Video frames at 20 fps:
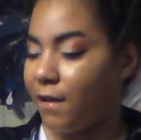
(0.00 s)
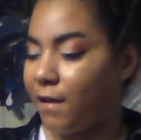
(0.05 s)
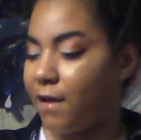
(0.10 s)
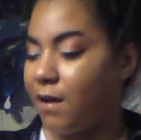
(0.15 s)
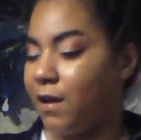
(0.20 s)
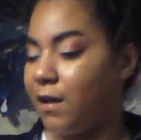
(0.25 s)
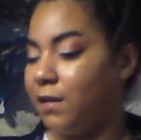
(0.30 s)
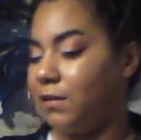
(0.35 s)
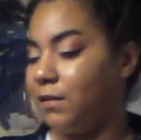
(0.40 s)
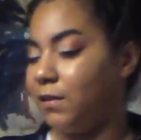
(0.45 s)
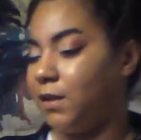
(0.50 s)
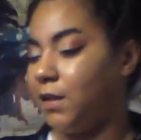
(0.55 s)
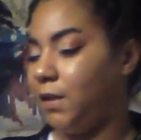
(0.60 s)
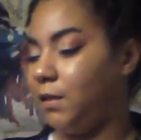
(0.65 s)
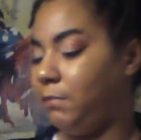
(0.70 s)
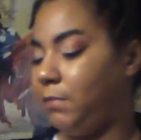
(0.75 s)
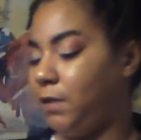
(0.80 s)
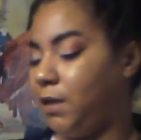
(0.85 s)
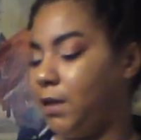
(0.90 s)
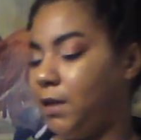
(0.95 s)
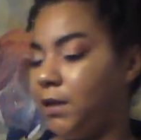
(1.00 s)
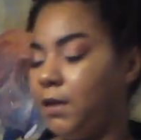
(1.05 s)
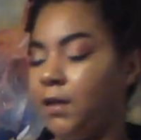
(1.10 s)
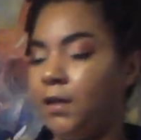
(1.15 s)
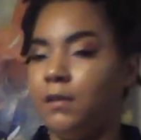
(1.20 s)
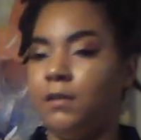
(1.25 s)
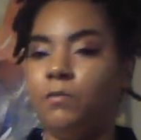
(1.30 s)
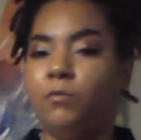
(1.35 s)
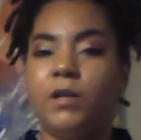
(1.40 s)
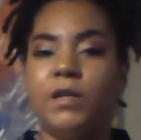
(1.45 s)

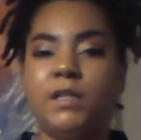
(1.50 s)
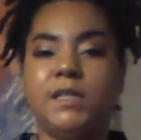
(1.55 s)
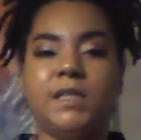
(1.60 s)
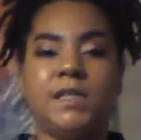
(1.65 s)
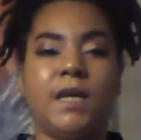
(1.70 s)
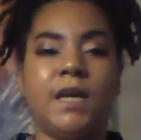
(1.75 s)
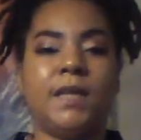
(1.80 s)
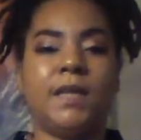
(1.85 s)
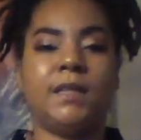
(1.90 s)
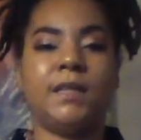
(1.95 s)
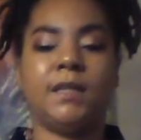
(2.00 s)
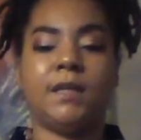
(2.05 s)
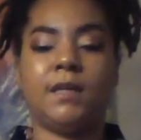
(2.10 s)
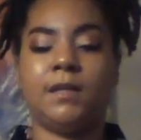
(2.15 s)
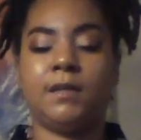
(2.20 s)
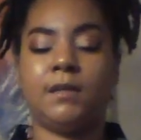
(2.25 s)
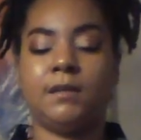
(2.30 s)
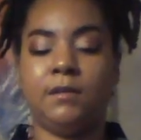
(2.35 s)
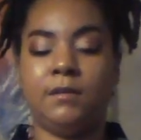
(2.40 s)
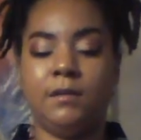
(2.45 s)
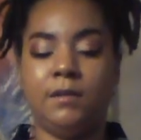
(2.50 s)
lemon. What is that? The